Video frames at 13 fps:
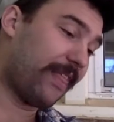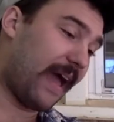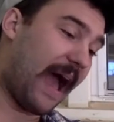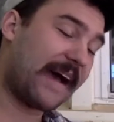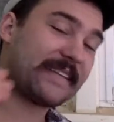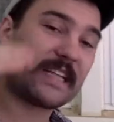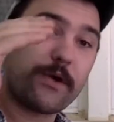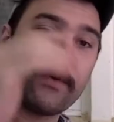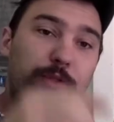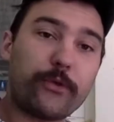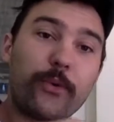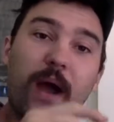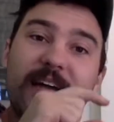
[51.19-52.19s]

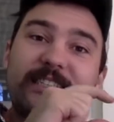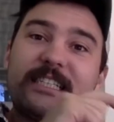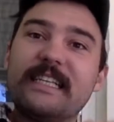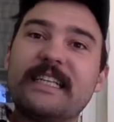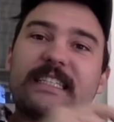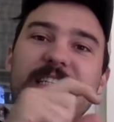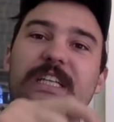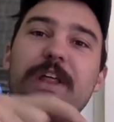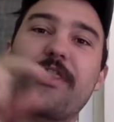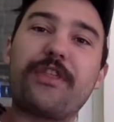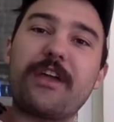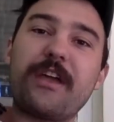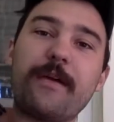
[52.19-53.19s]
I see this as a
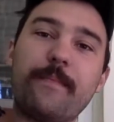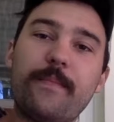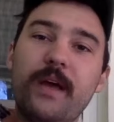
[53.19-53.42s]
theme